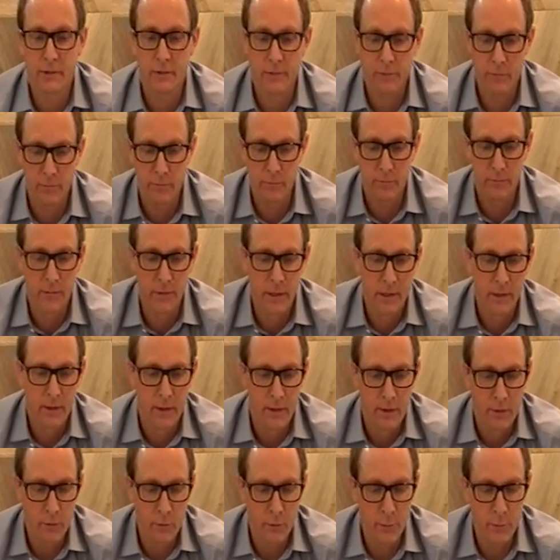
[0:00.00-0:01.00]
And
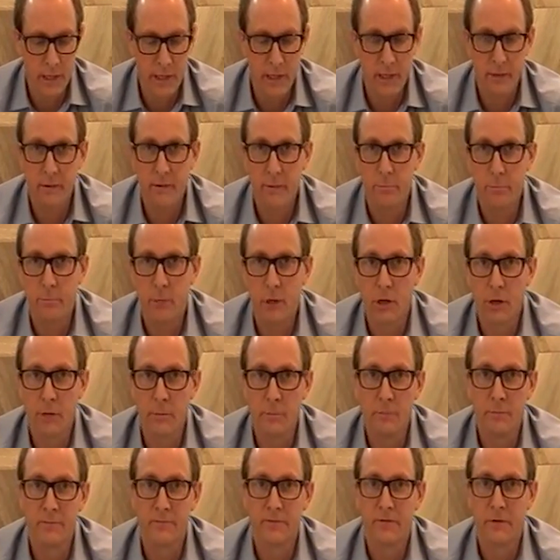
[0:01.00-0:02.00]
when we get the
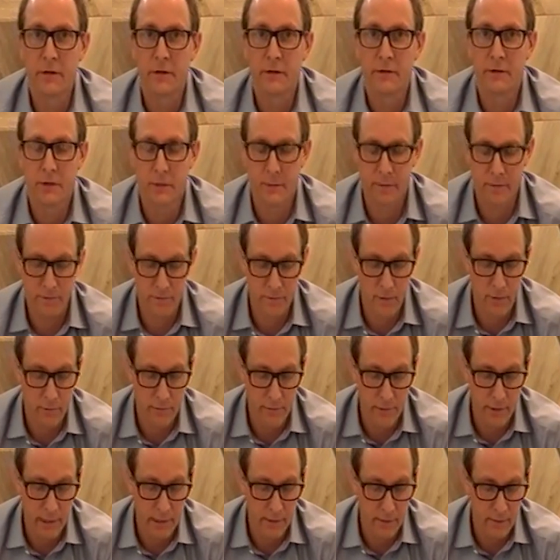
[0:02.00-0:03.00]
berm finished on the
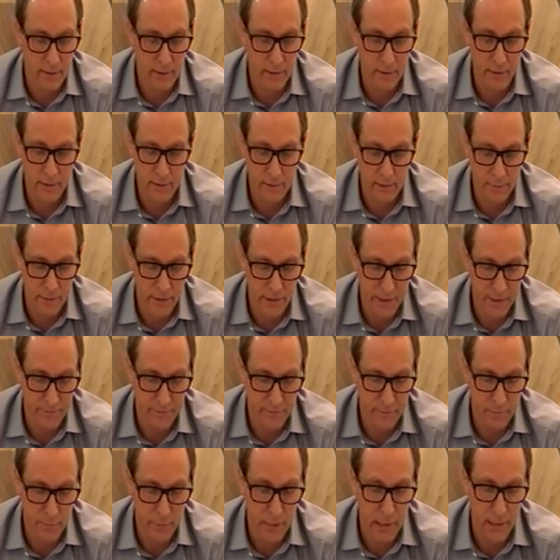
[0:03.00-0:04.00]
south end there, it'll be
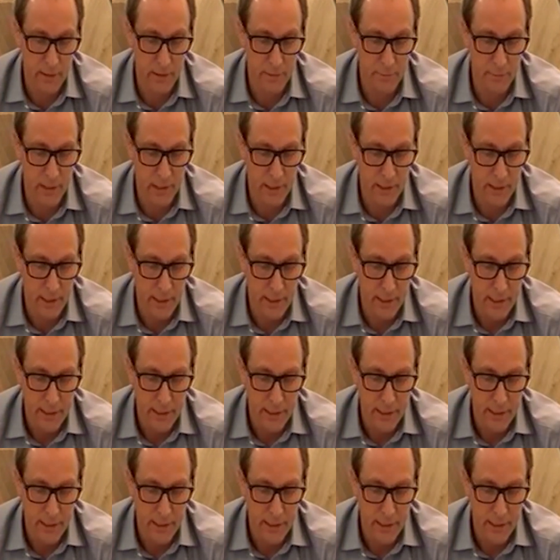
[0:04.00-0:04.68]
even better. But